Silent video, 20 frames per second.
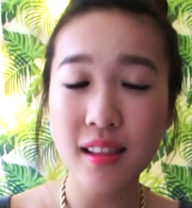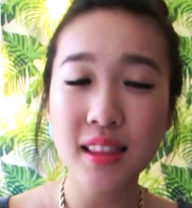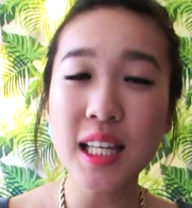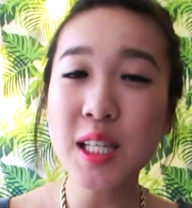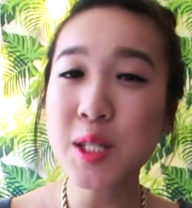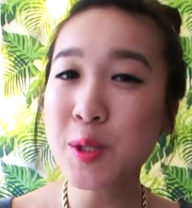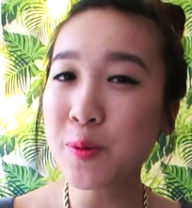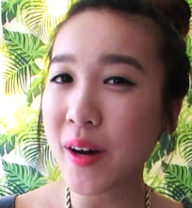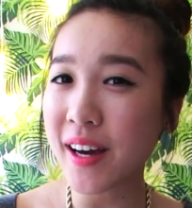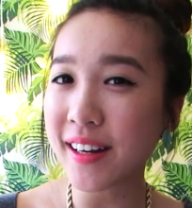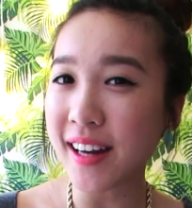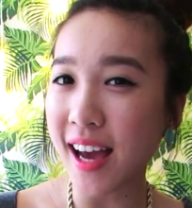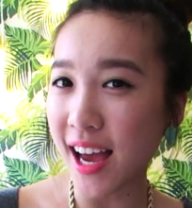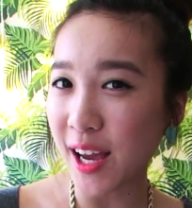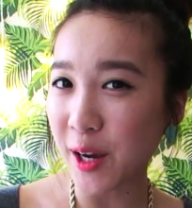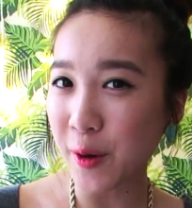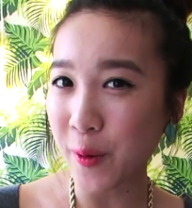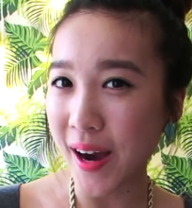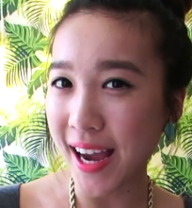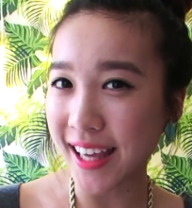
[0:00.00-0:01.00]
This one
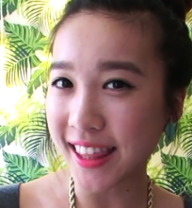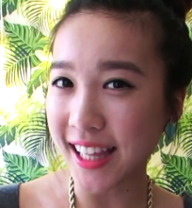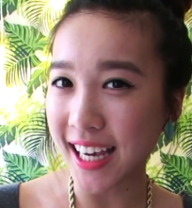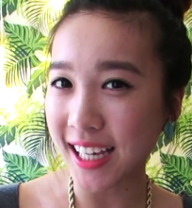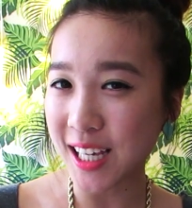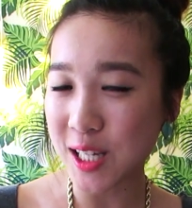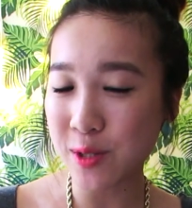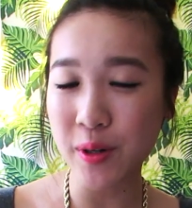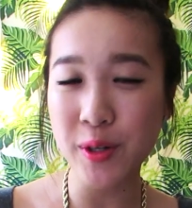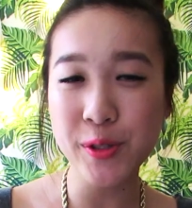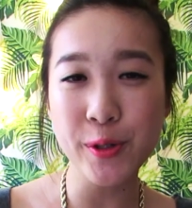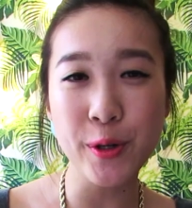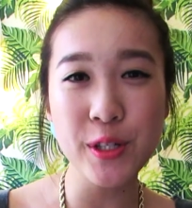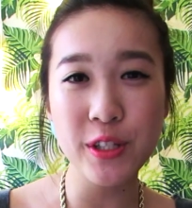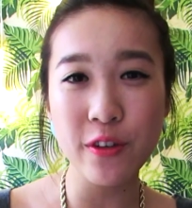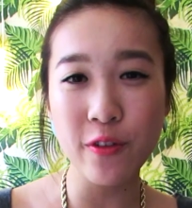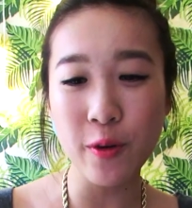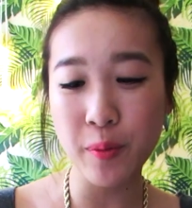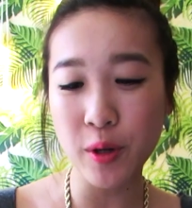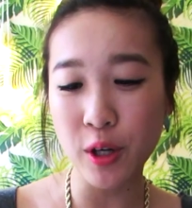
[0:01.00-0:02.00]
I quite like as well. It's
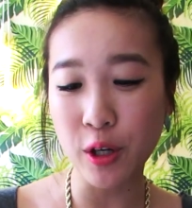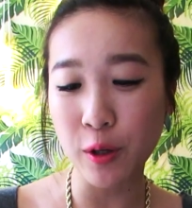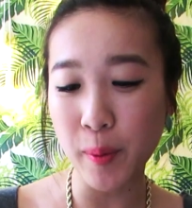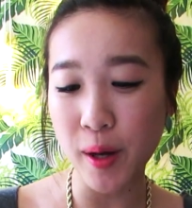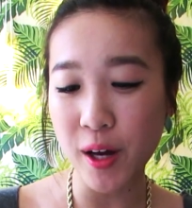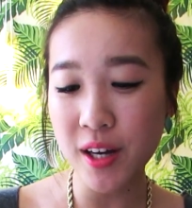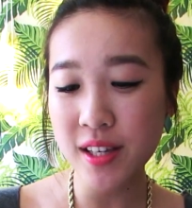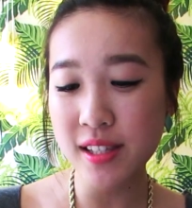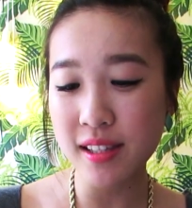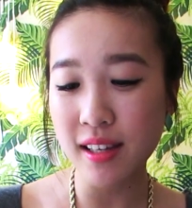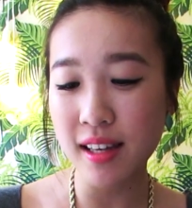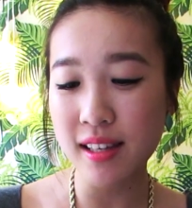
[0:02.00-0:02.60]
also from Girl Boss.